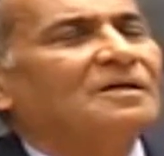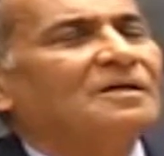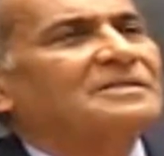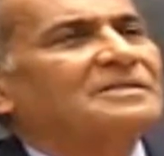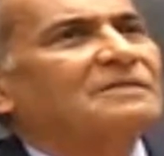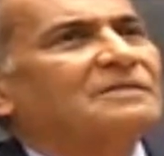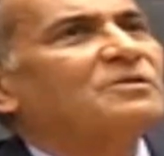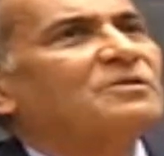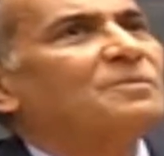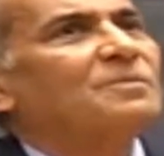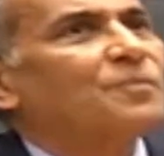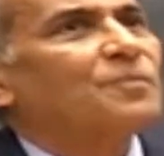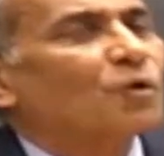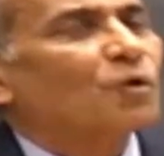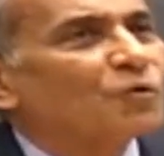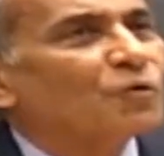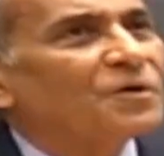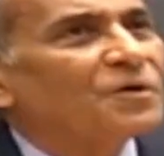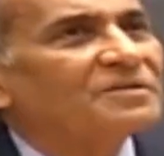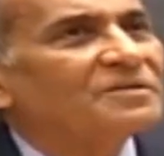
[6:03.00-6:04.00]
some of the
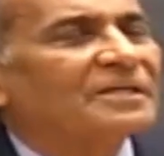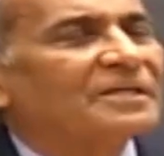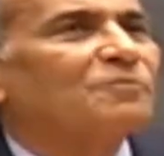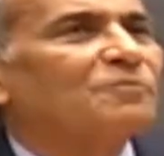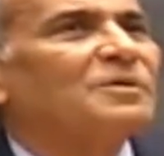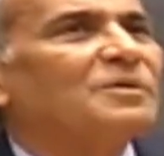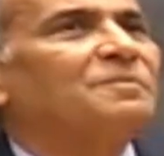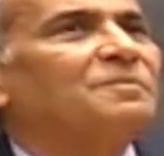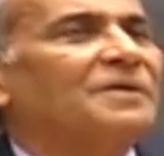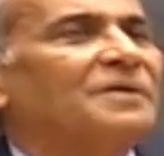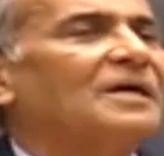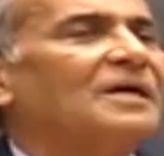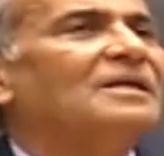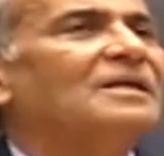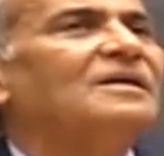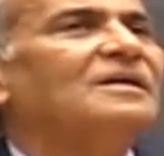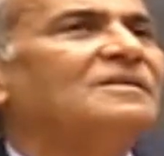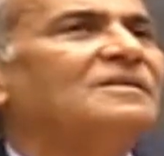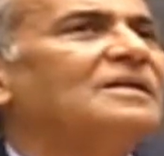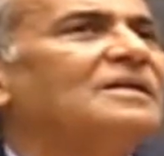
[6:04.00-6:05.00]
ploys that have been
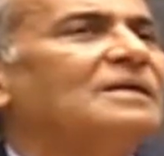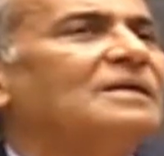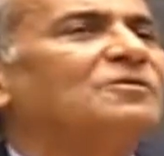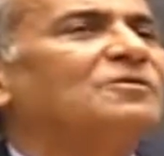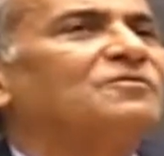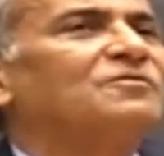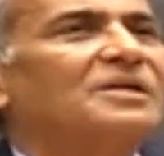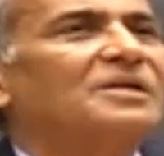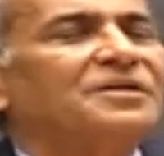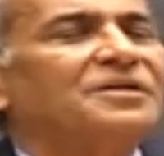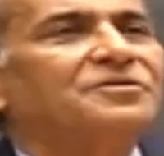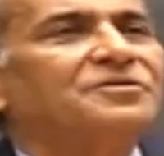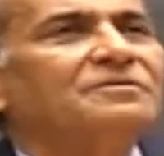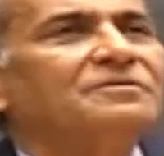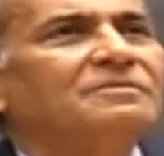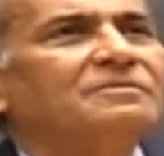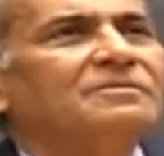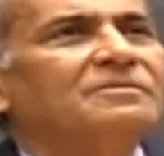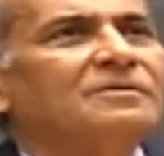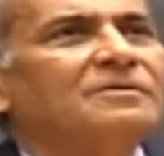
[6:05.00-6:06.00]
parading in the name of
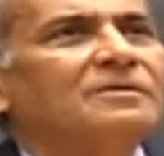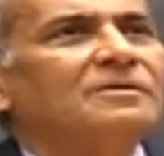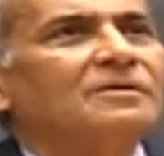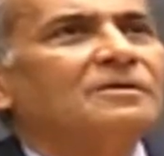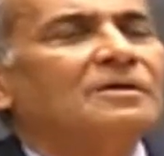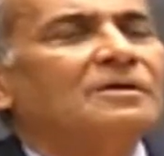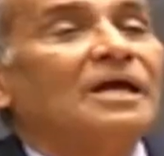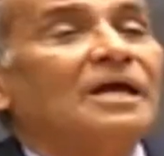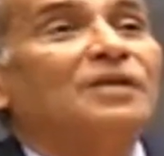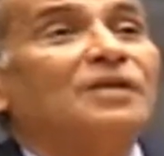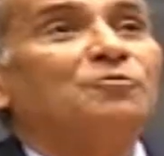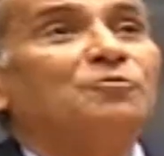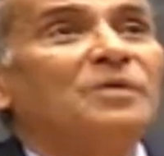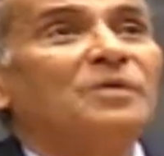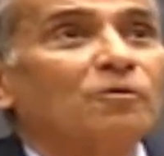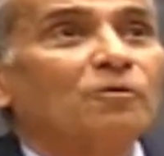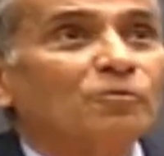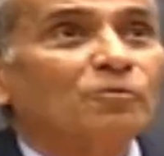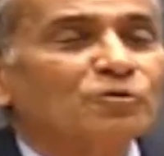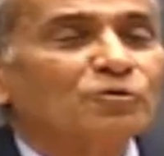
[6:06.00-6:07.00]
religion, and you
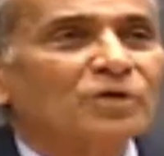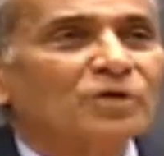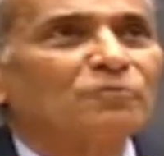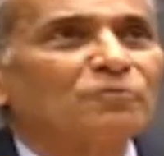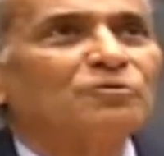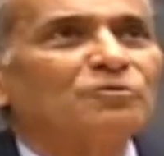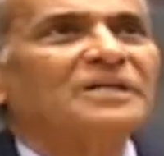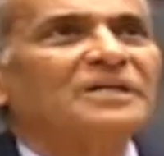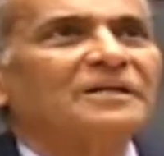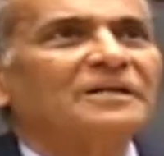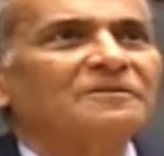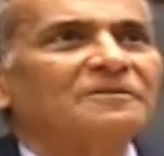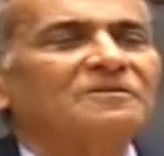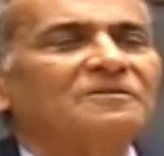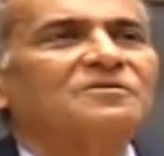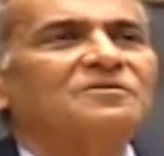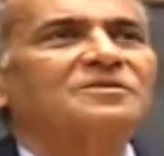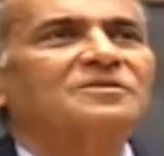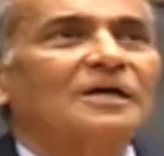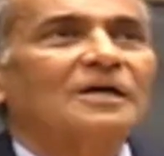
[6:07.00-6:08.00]
may also have to
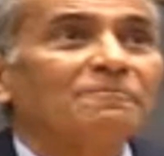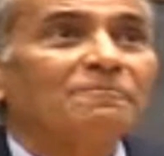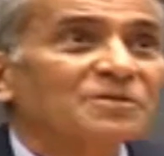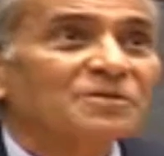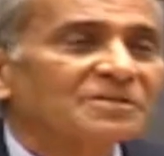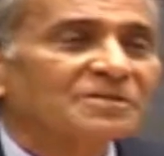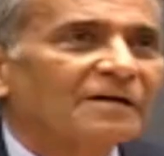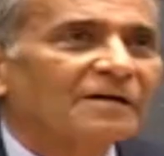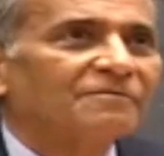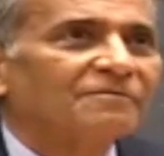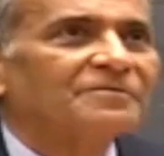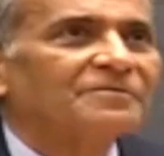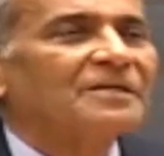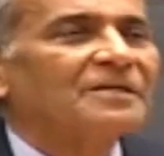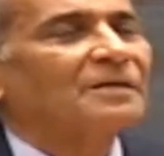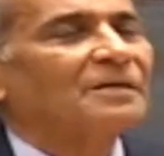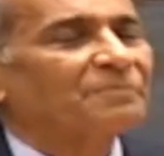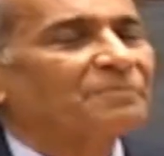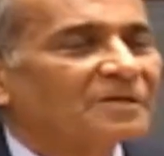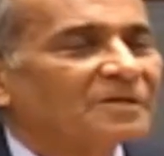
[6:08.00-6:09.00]
jettison some stuff
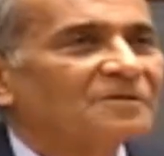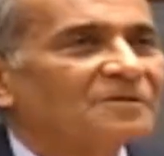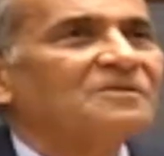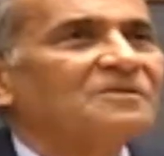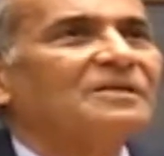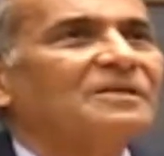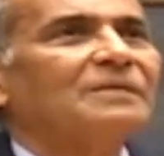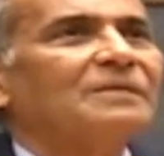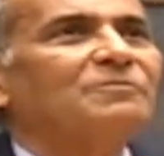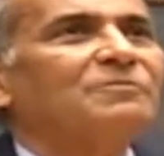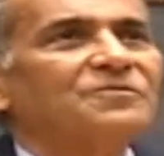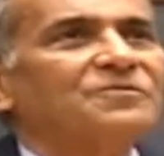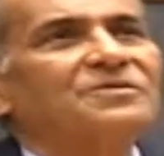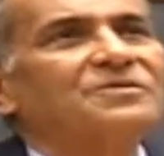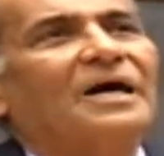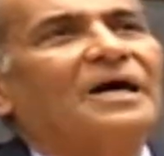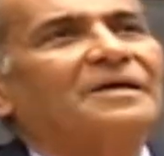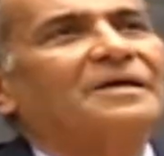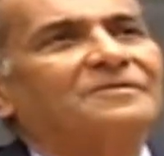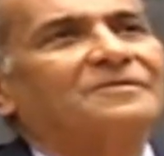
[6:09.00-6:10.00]
that appears in the name of
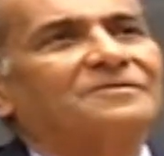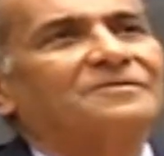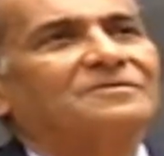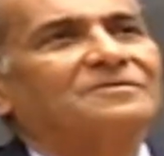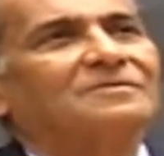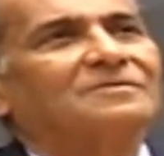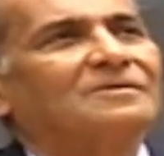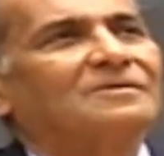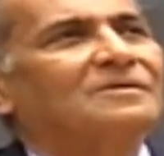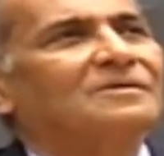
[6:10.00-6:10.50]
science.